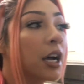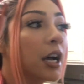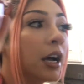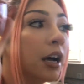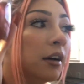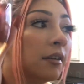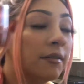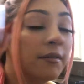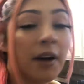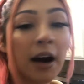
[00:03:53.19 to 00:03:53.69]

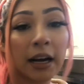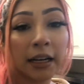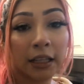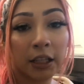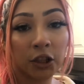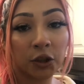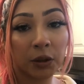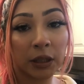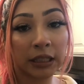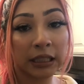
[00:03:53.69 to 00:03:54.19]
a vodka
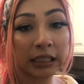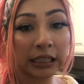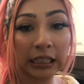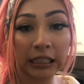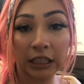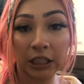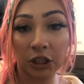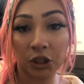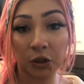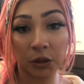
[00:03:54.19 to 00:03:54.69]
drink,
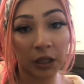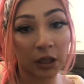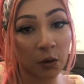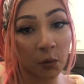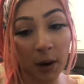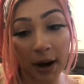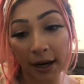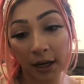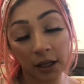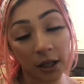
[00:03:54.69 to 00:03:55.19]
tequila drink,
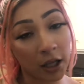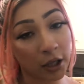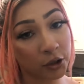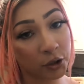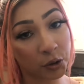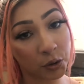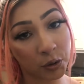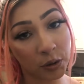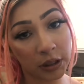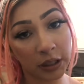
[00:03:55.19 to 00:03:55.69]
white claw,
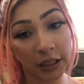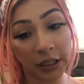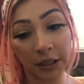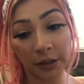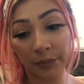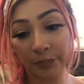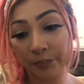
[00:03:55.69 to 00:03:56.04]
truly,